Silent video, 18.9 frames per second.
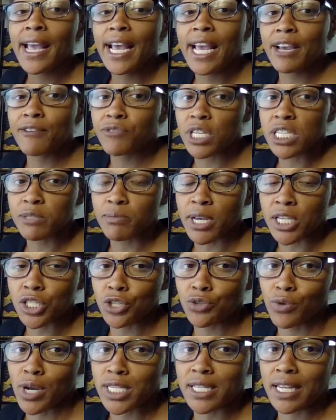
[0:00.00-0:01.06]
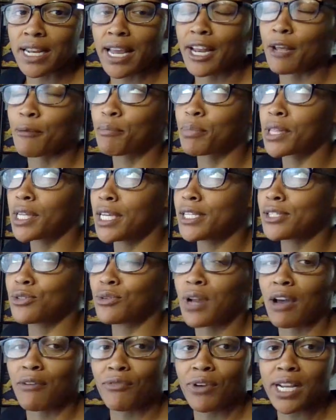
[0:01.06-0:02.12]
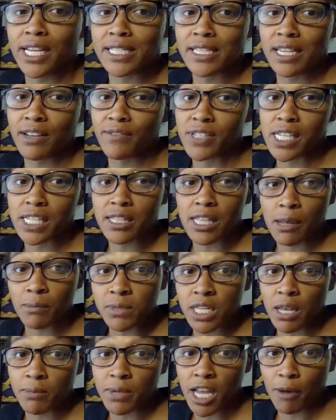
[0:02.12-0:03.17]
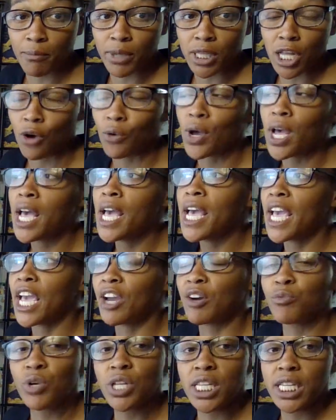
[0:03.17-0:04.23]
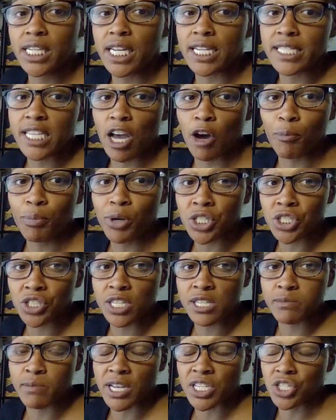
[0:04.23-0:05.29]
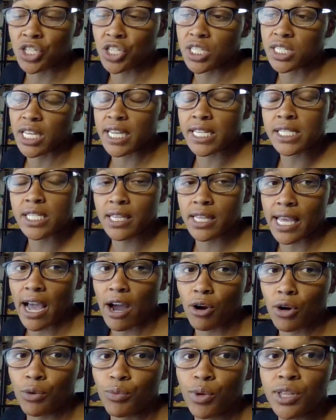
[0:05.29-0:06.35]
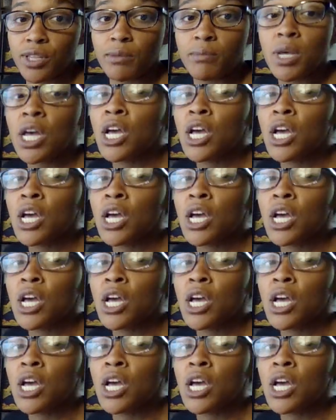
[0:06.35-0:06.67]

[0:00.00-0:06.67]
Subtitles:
If this message resonated, please do not forget to give us a thumbs up down below. It really does help push these messages into the algorithm